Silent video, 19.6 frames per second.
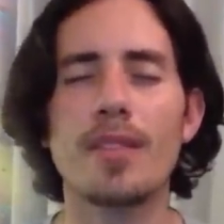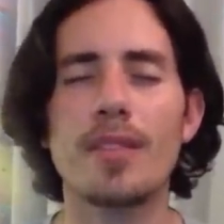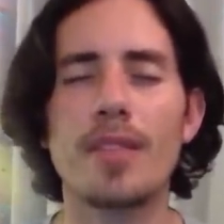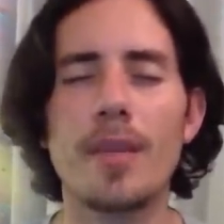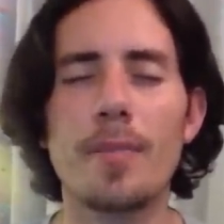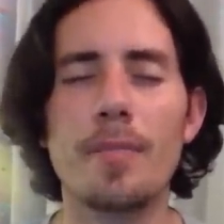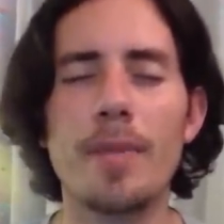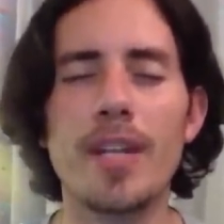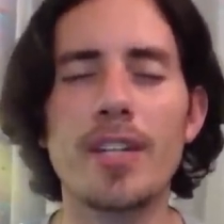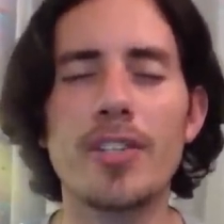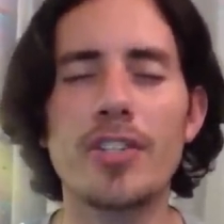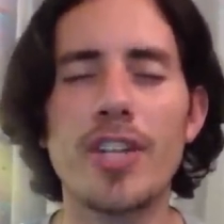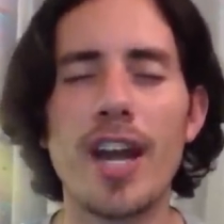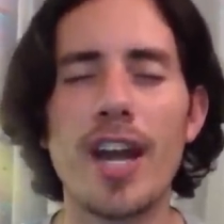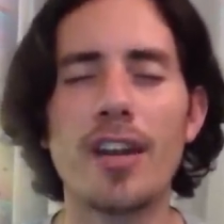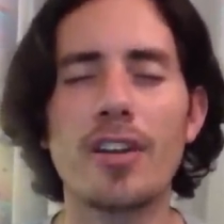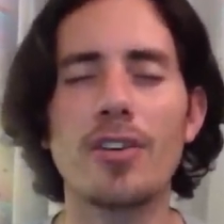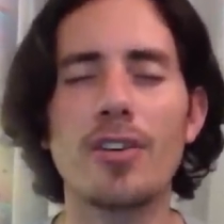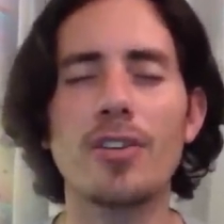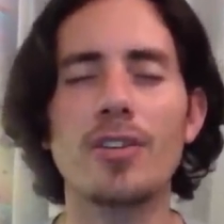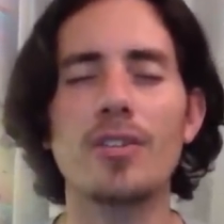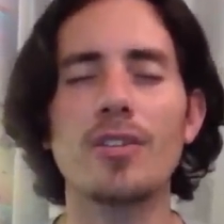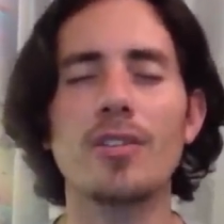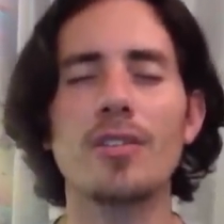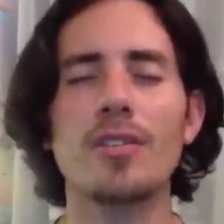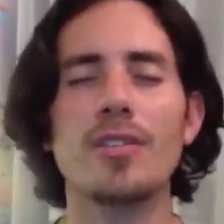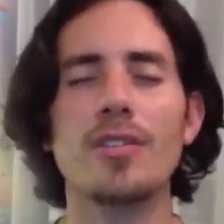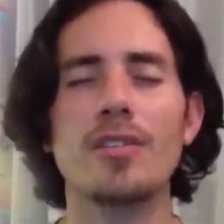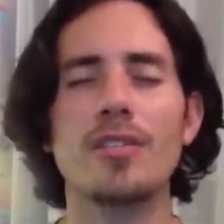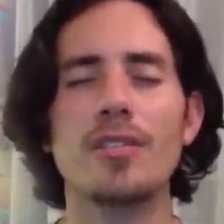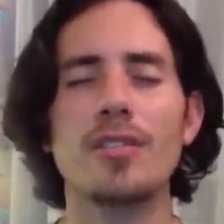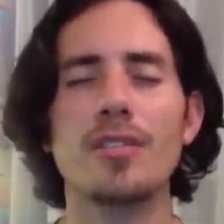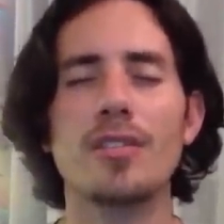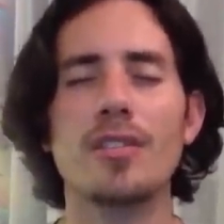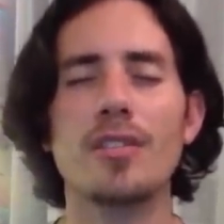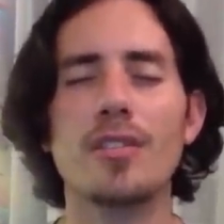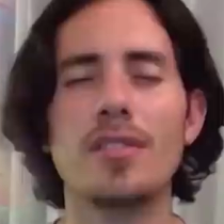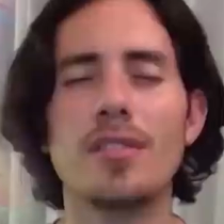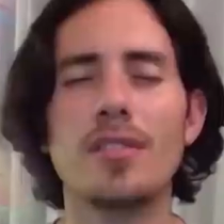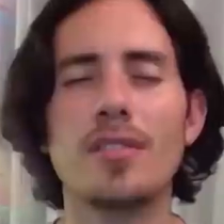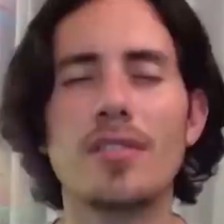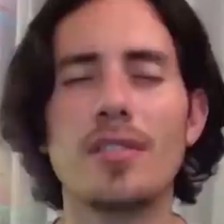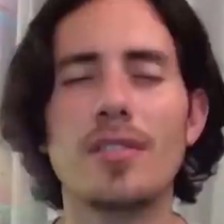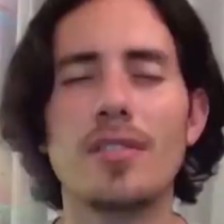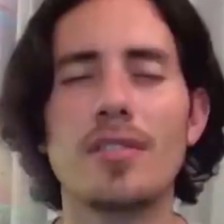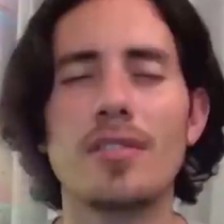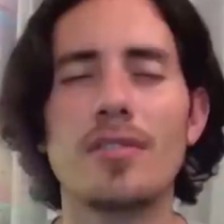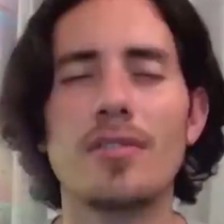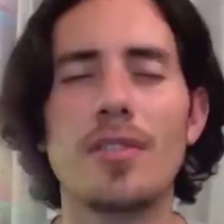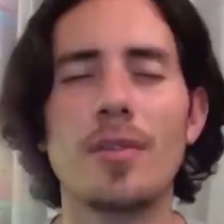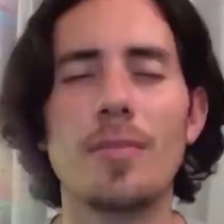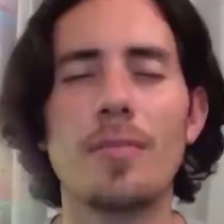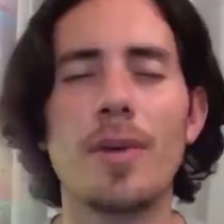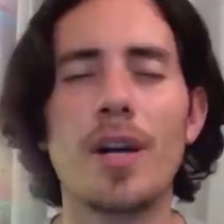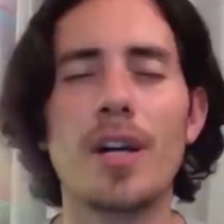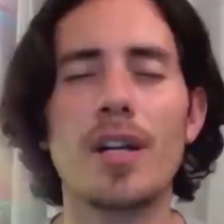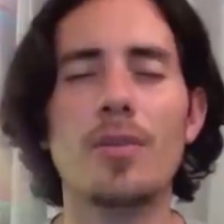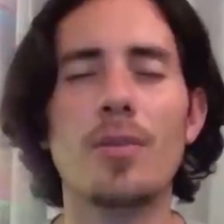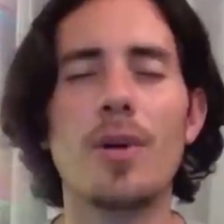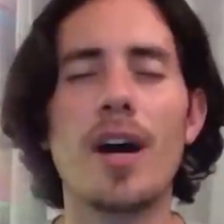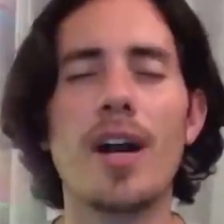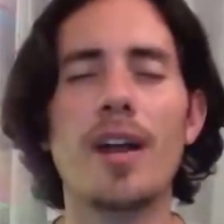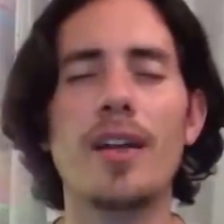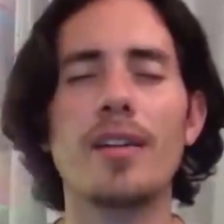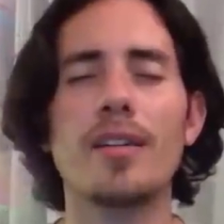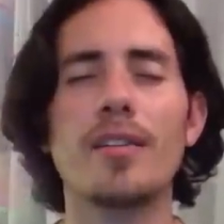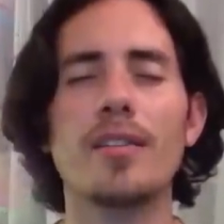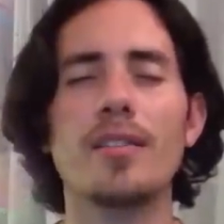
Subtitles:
the big Chaco from Paraguay.